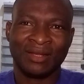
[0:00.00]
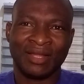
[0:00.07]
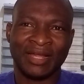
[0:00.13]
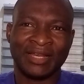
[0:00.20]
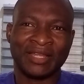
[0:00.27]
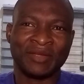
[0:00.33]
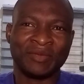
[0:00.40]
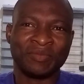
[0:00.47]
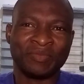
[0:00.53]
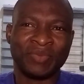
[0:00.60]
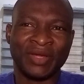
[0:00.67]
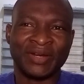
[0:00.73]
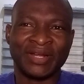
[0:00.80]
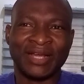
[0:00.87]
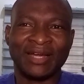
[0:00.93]
Then a
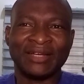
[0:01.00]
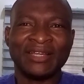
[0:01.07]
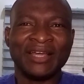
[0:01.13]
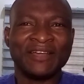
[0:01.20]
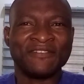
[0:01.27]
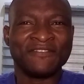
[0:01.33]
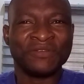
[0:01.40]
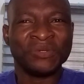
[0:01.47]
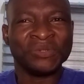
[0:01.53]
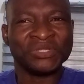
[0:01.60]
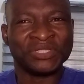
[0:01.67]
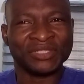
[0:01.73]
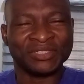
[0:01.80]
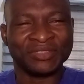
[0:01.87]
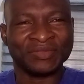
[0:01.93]
pericardial
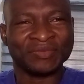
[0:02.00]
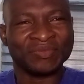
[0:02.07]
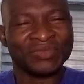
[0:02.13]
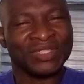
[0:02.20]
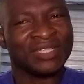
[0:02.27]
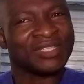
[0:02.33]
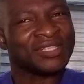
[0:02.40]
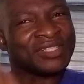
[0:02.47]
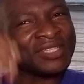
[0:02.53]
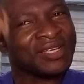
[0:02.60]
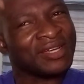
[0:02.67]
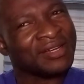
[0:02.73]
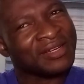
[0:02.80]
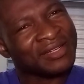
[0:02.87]
effusion, this is